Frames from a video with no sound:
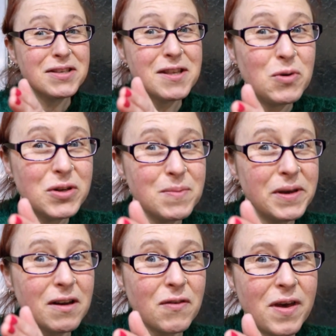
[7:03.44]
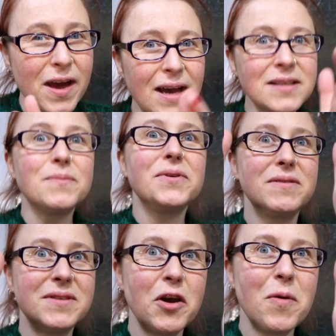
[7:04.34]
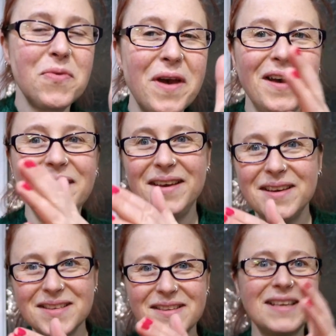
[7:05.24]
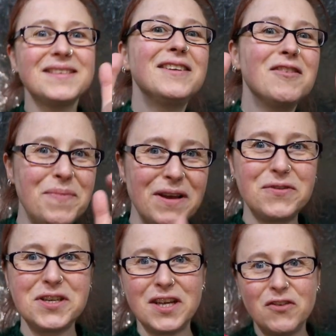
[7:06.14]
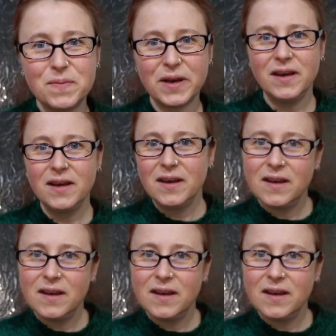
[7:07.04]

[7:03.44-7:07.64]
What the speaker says: used to the monitor being over there as opposed to up there. So that's a little bit of a shift. But